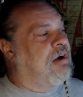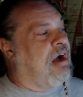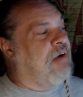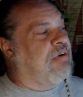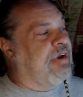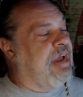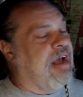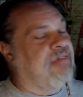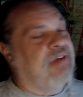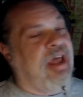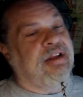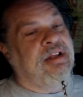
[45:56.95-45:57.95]
I would
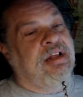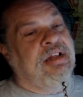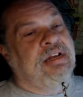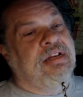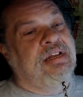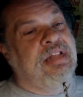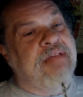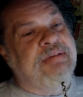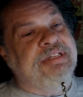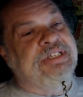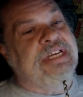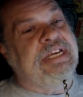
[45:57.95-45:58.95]
have like
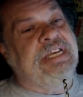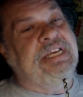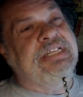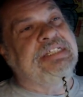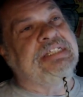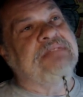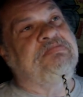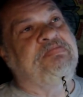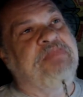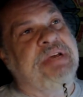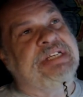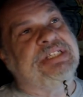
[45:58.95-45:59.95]
limousines and
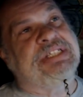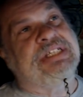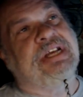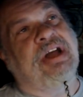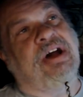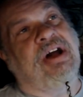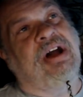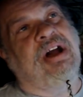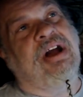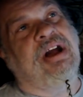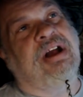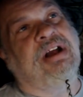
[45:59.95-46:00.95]
big
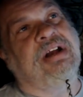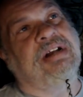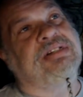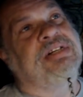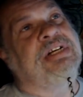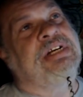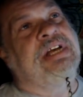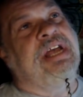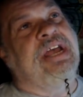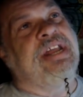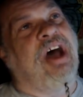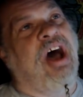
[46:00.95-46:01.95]
cigars
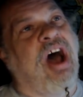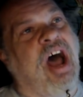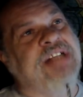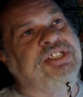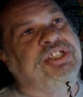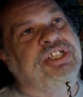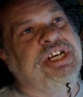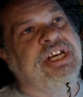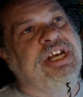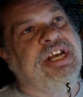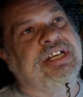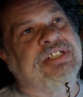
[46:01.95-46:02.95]
and hot
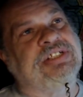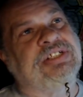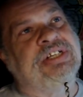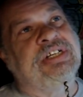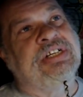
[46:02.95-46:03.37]
chicks,